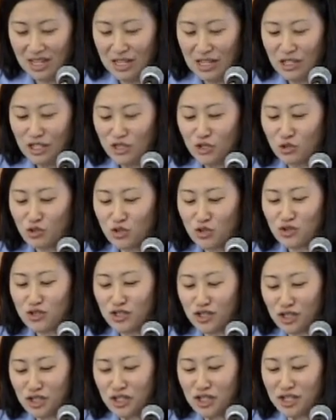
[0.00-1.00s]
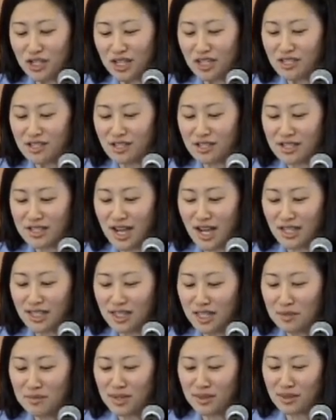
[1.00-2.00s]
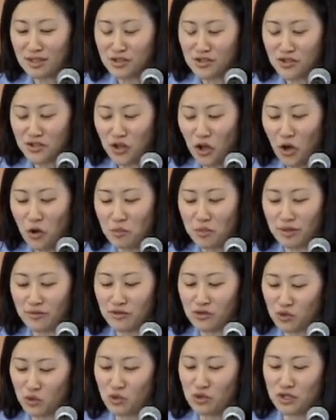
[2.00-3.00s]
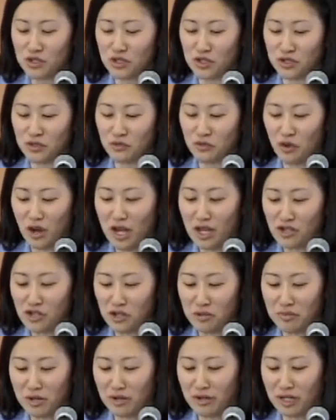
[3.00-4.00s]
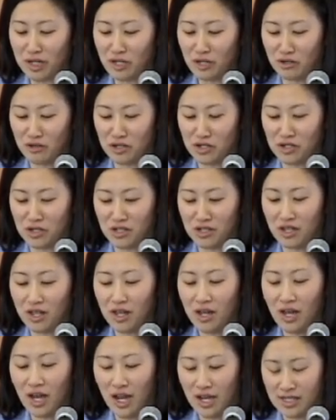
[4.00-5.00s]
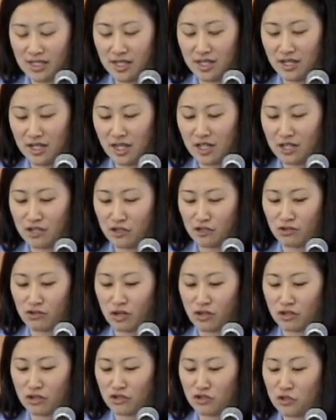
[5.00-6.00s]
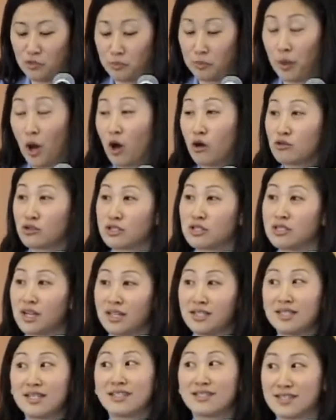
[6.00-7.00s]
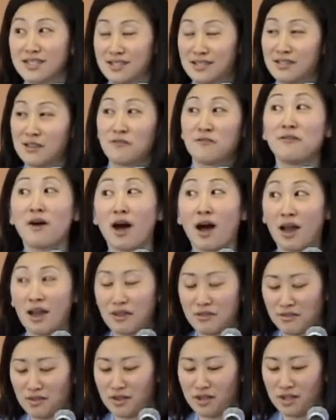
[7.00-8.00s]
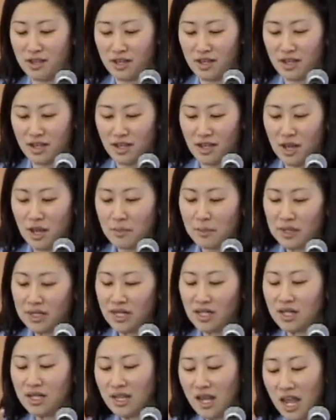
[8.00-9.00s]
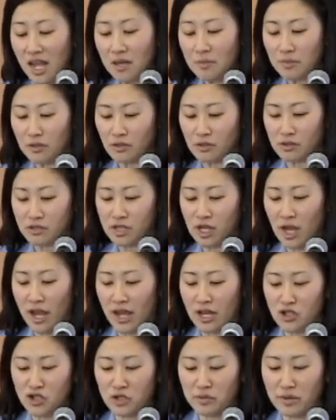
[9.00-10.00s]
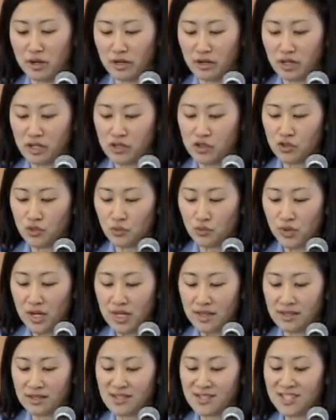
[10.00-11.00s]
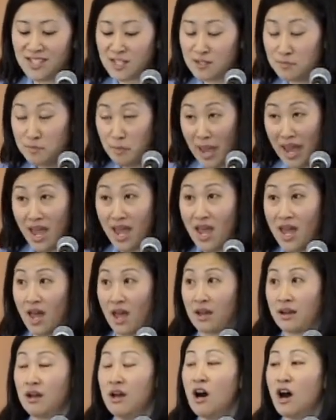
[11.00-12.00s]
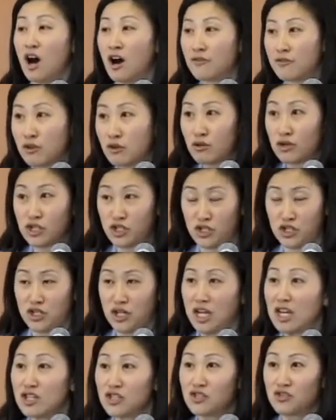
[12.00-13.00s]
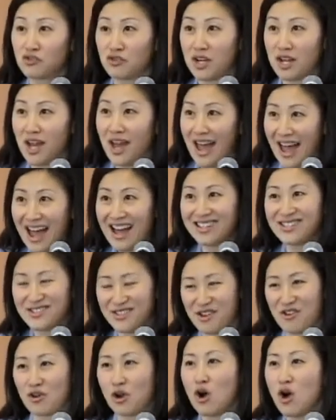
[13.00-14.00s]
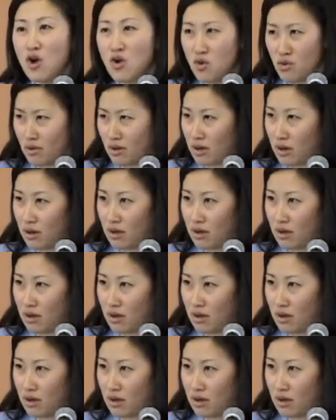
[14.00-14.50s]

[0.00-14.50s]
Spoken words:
So traditioning does not limit the scope of sources for Asian American Christian identity construction to post-1965, but it enables Asian Americans to read the span of Christian history as their own.